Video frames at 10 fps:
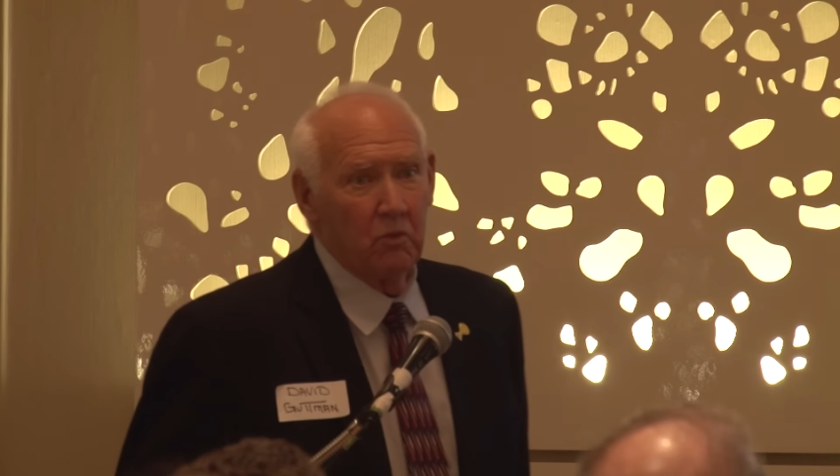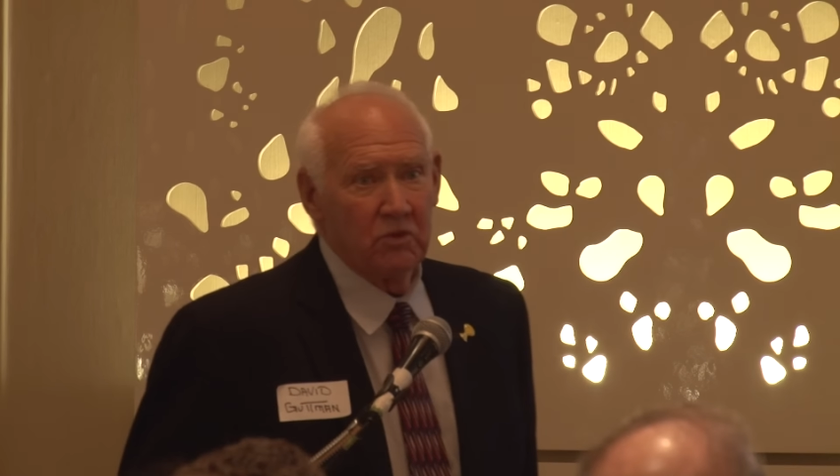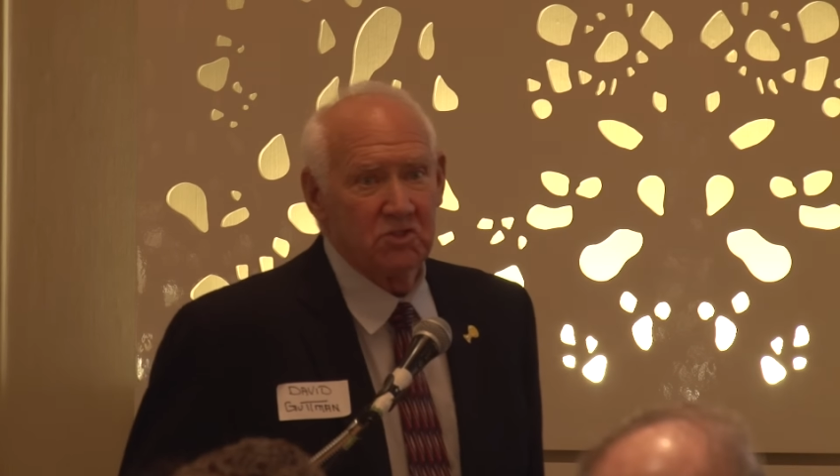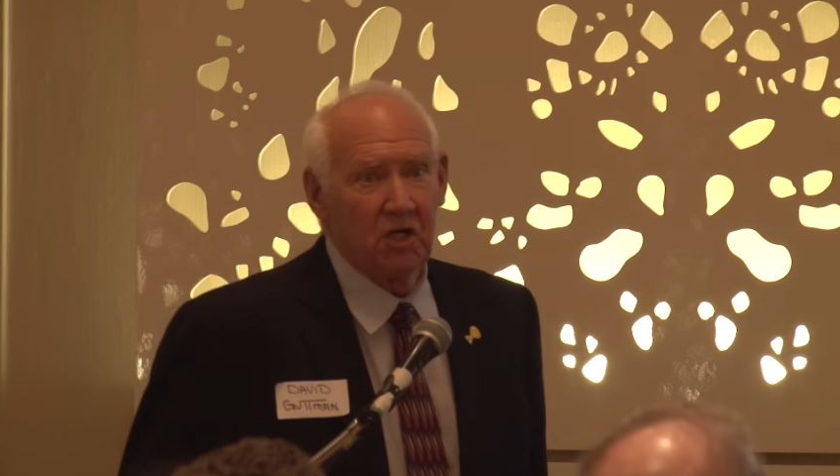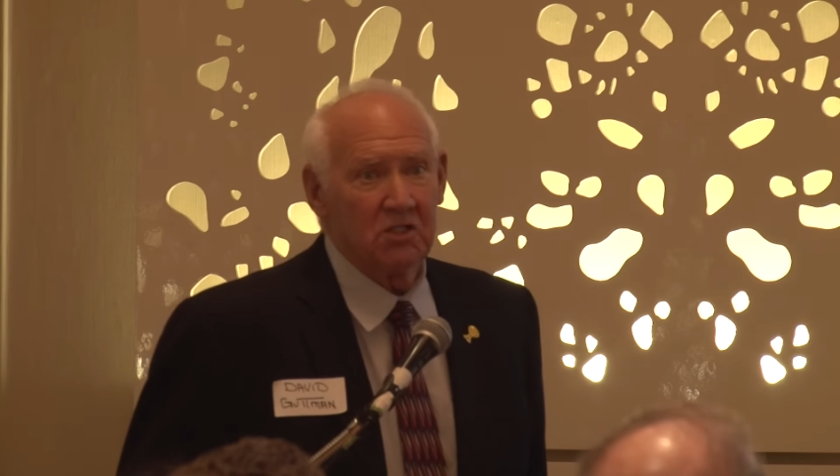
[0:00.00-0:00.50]

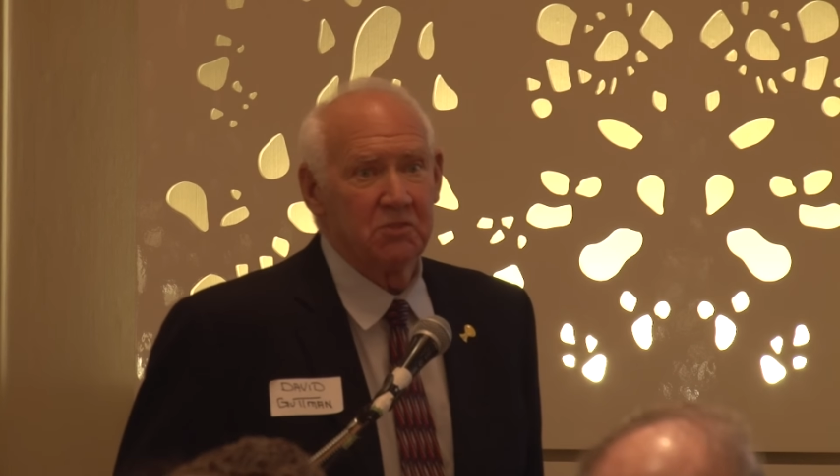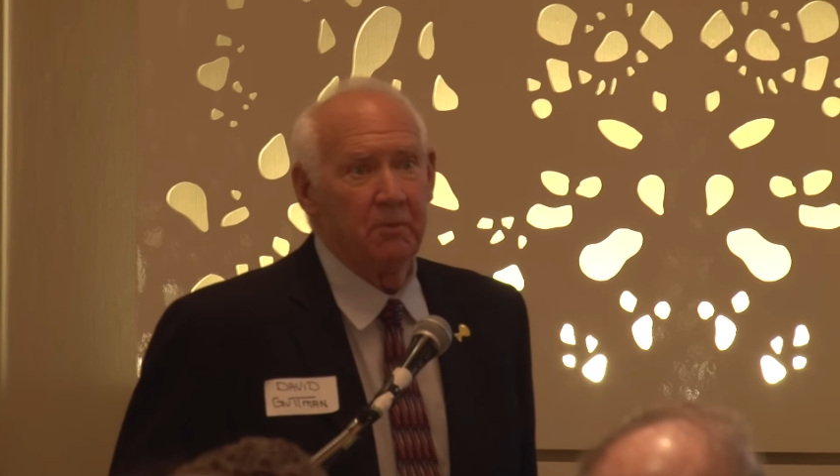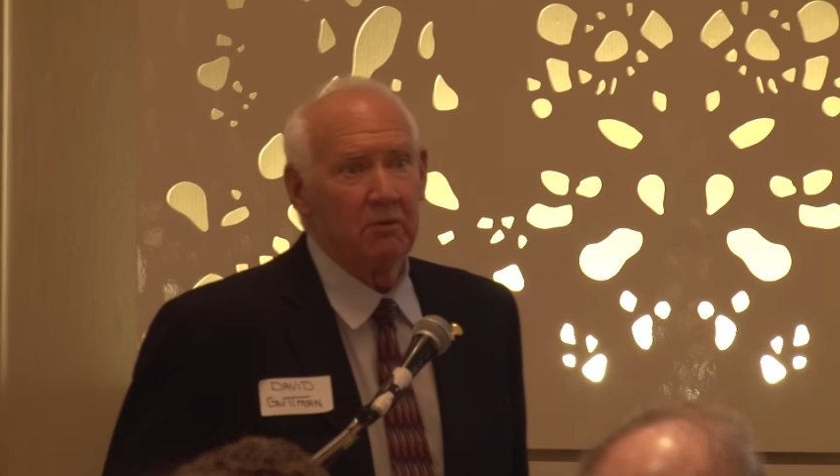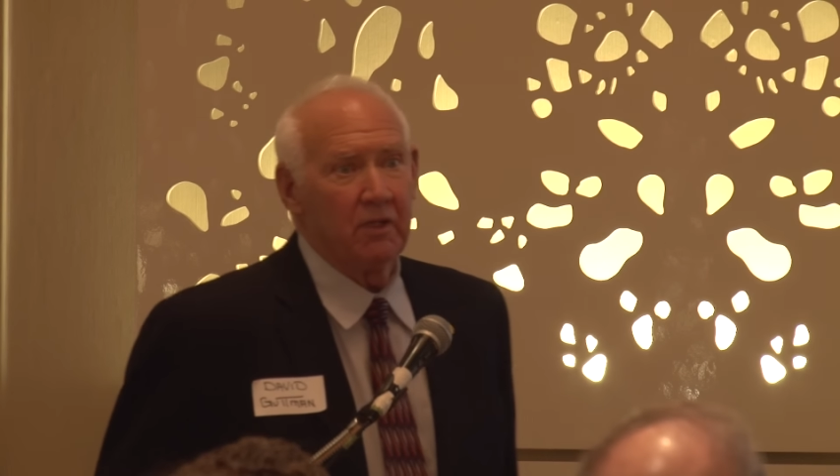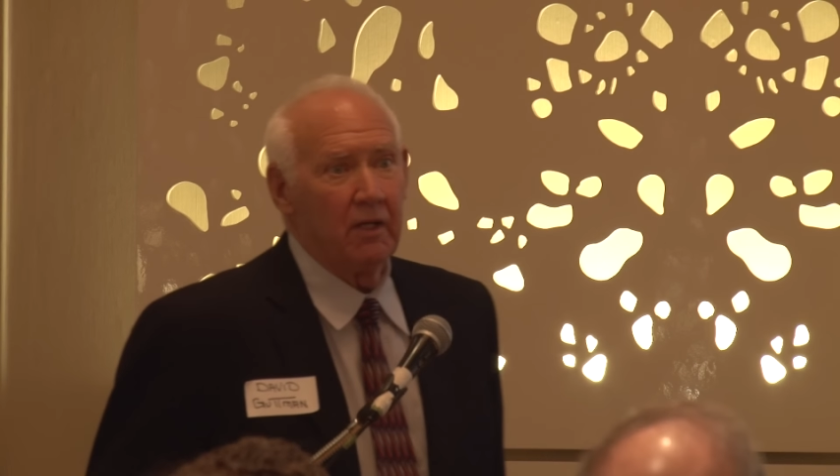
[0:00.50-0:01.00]
with Jacques
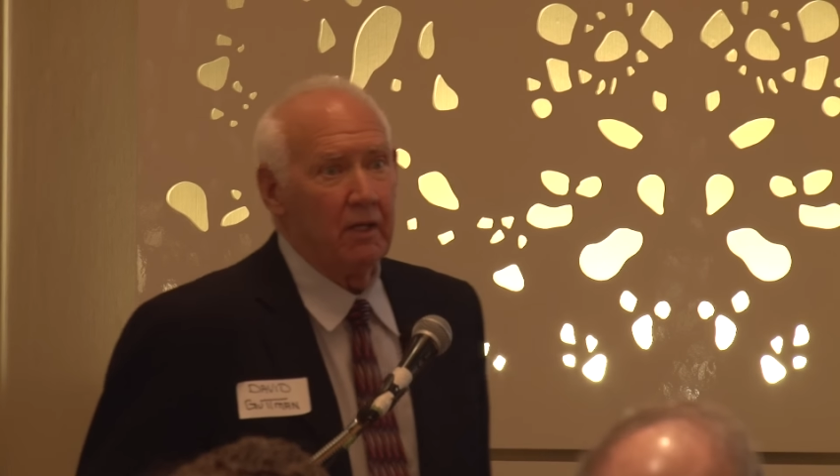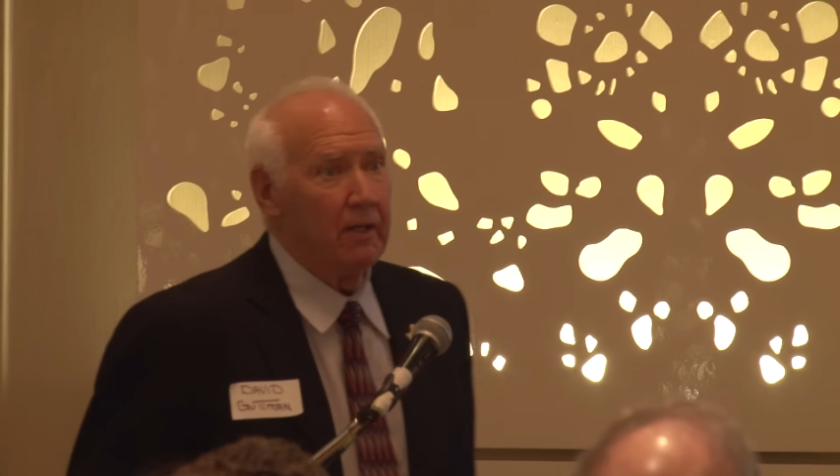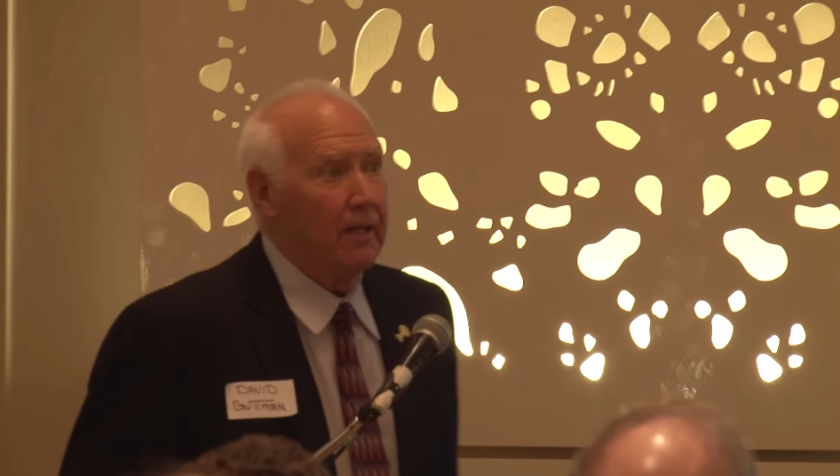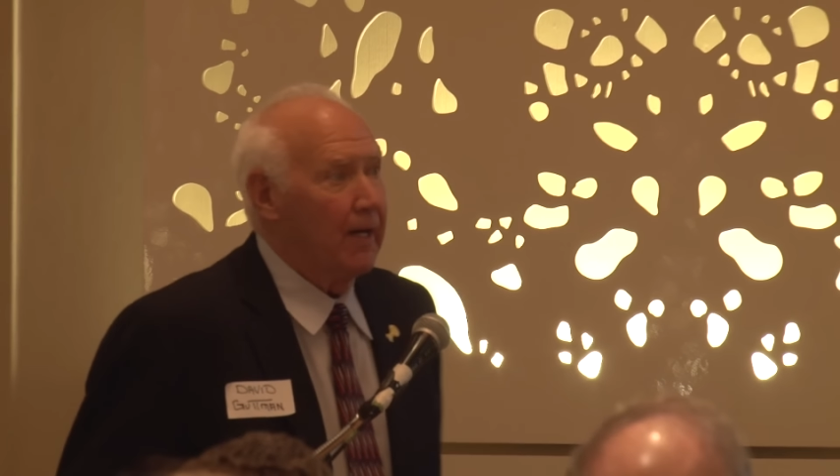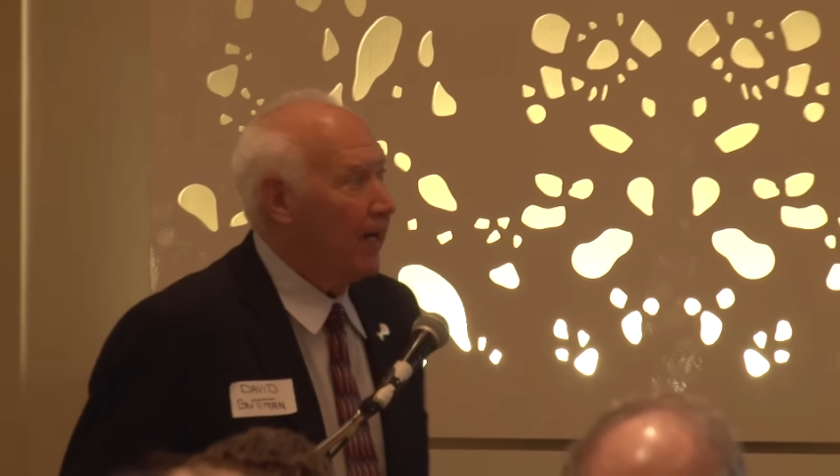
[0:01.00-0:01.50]
Spilka,
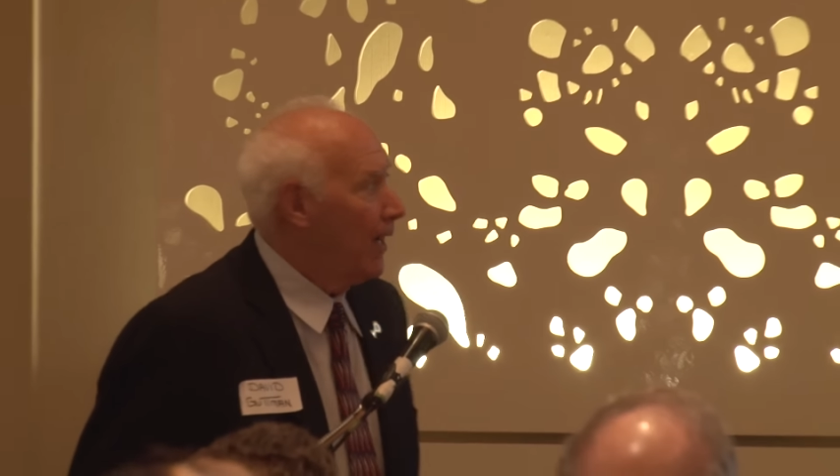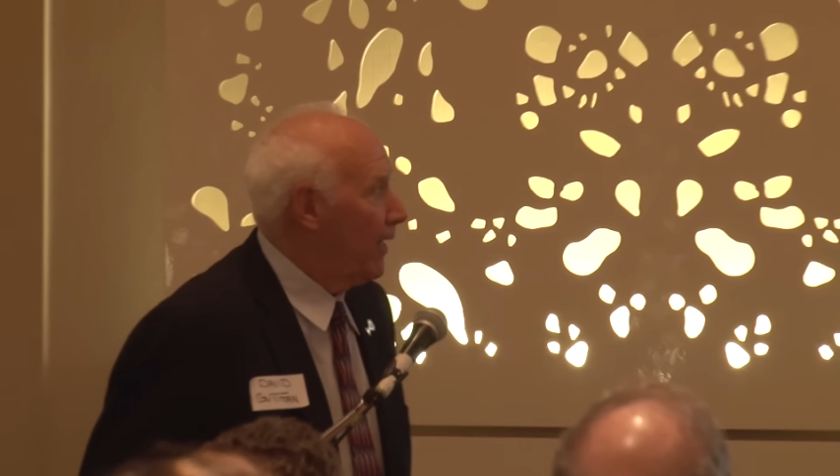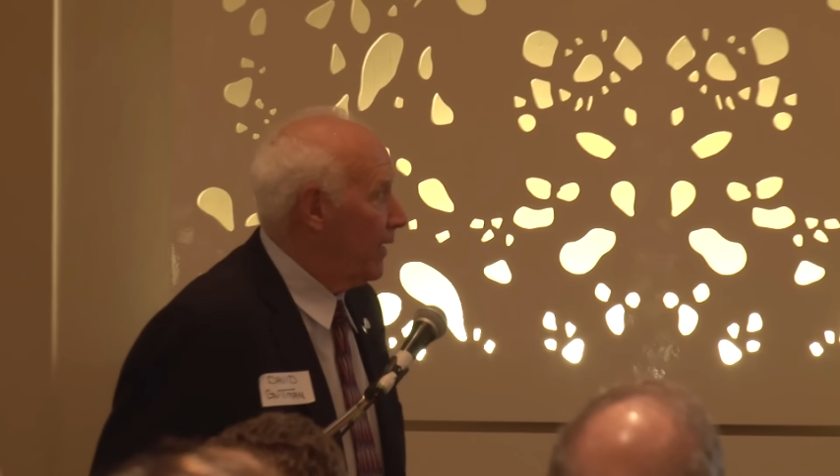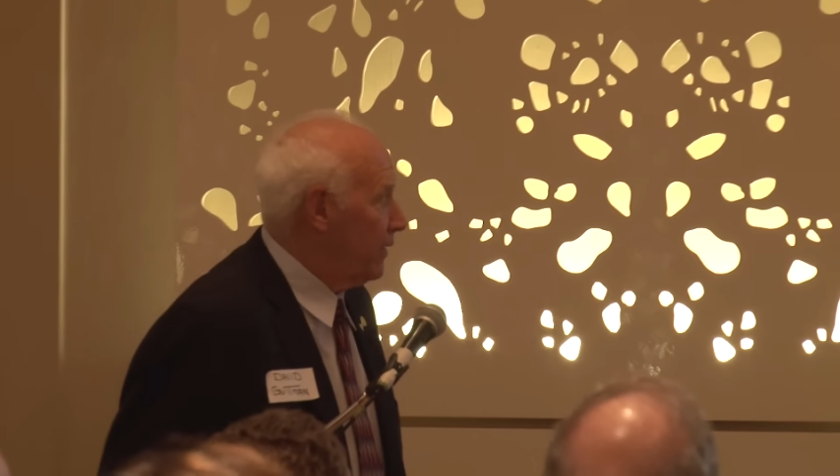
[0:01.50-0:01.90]
uh,